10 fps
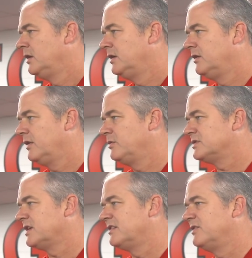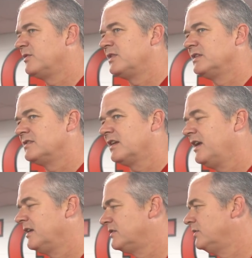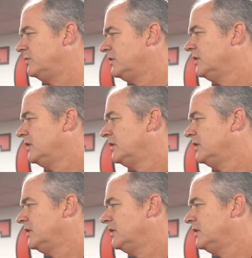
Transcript: You know, they always like to do things they can't do.